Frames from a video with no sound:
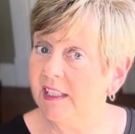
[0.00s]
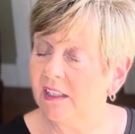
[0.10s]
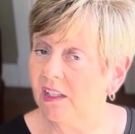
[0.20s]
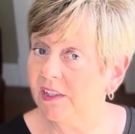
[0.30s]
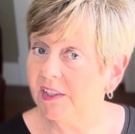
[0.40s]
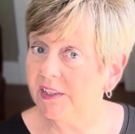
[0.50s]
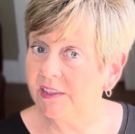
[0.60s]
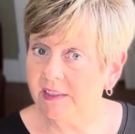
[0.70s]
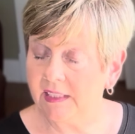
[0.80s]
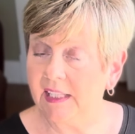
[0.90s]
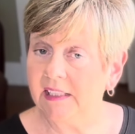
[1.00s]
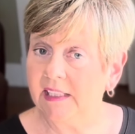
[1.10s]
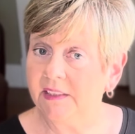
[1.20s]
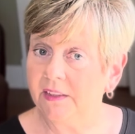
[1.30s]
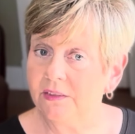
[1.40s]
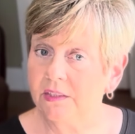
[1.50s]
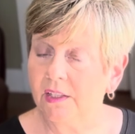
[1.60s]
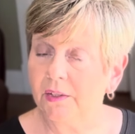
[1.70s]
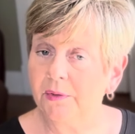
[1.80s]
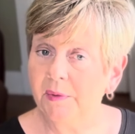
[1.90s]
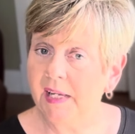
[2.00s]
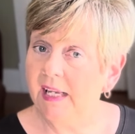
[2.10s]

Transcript: longer and let those go.